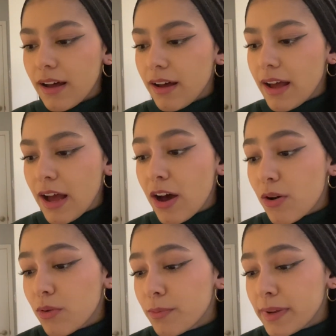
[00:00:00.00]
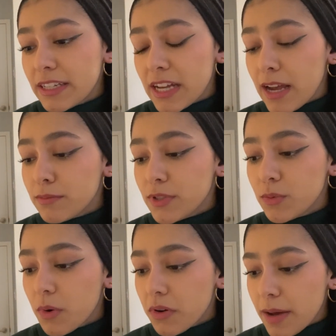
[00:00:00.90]
how many times you
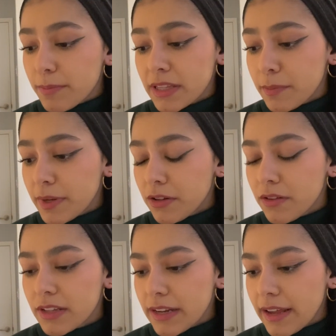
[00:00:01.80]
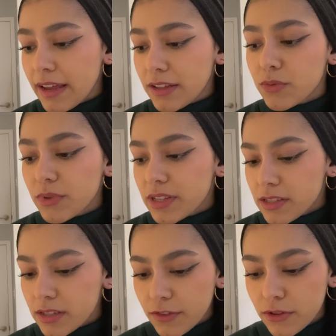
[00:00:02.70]
woke up in the middle of the night and the
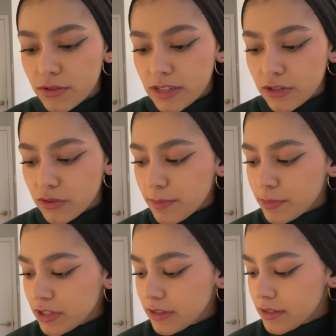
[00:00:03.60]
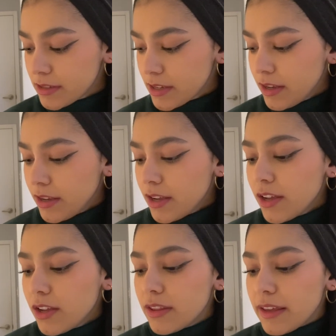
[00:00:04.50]
reasons for those interruptions.
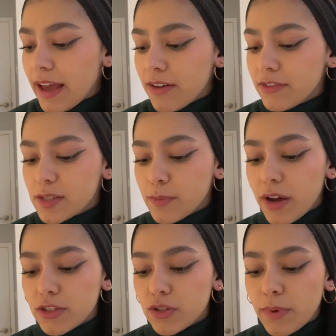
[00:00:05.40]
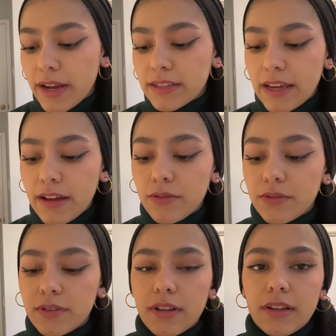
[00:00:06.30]
They have a spot to write down
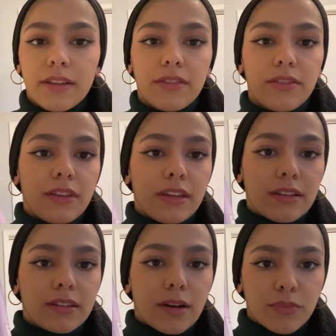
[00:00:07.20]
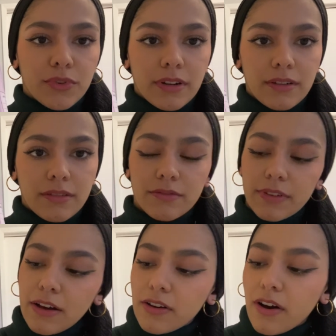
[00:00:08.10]
the number of
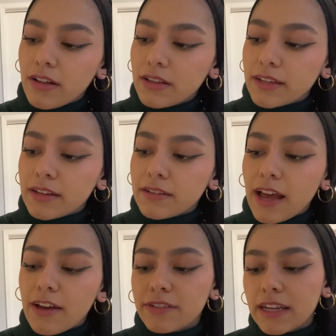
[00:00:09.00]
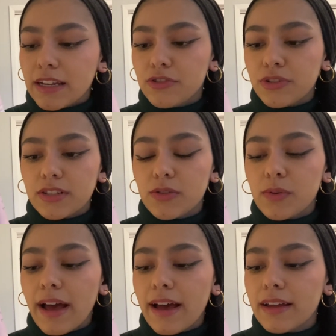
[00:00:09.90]
alcoholic and caffeinated drinks you
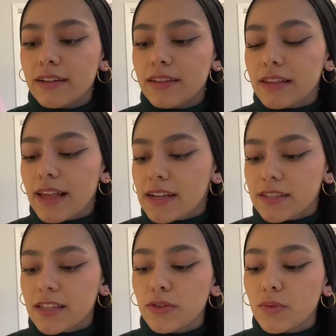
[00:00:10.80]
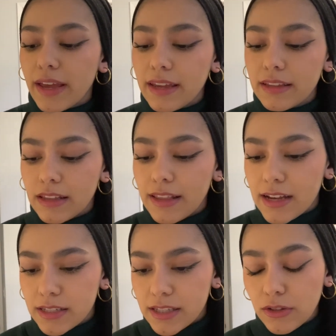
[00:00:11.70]
had, the last thing you ate, the
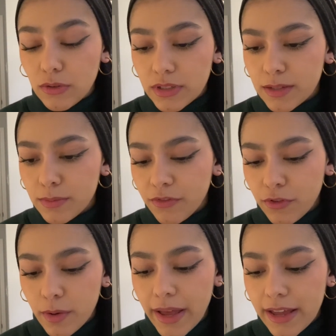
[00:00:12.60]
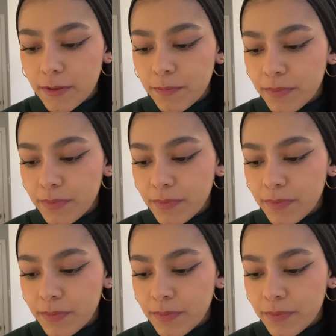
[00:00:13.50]
last thing you did before bed.